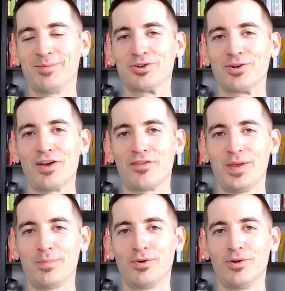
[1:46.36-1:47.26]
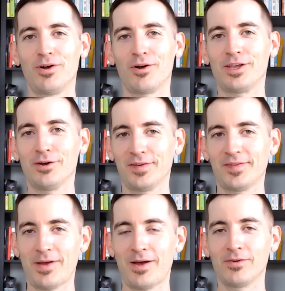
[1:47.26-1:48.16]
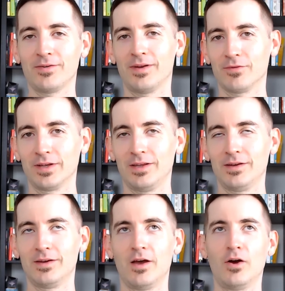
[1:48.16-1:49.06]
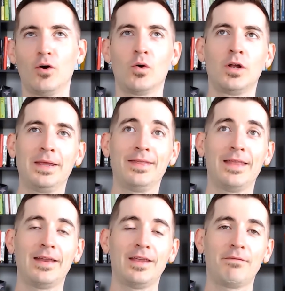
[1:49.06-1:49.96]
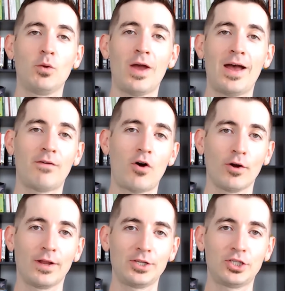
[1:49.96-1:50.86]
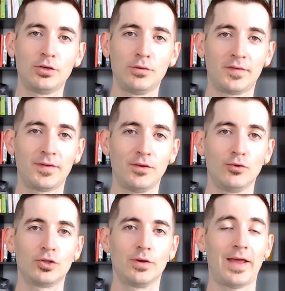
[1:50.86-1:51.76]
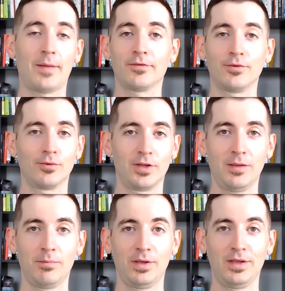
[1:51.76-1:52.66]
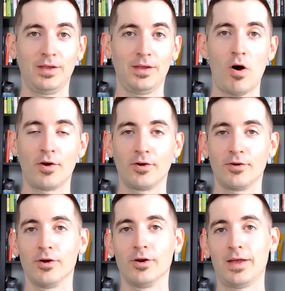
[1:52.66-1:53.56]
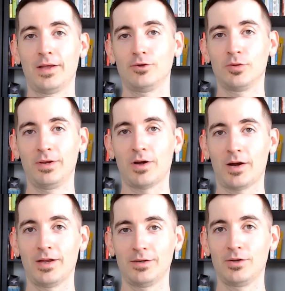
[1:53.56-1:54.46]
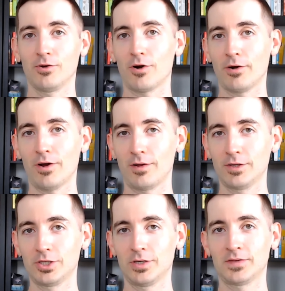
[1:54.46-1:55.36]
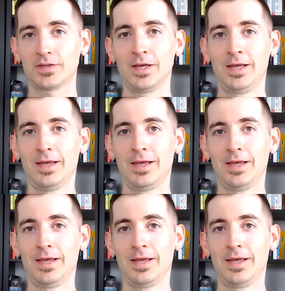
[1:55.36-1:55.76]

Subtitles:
I'm sure a lot of people are curious about and really need to know, in that if you have heart issues, you should absolutely be monitored and you should be talking to your cardiologist.